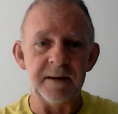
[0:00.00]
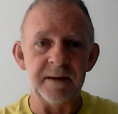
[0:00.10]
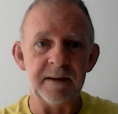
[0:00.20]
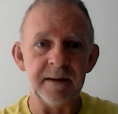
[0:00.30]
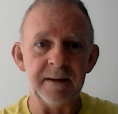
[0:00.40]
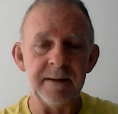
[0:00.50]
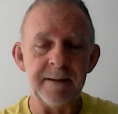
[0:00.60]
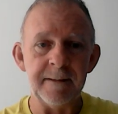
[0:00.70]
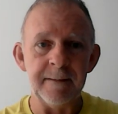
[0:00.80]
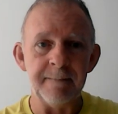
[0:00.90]

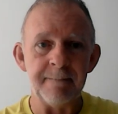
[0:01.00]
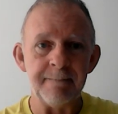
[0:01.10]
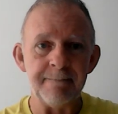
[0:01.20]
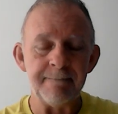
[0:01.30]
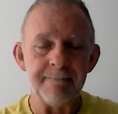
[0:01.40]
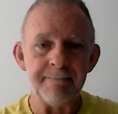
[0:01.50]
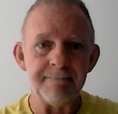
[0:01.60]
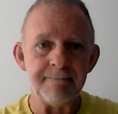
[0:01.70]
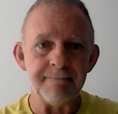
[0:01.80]
Nothing is said.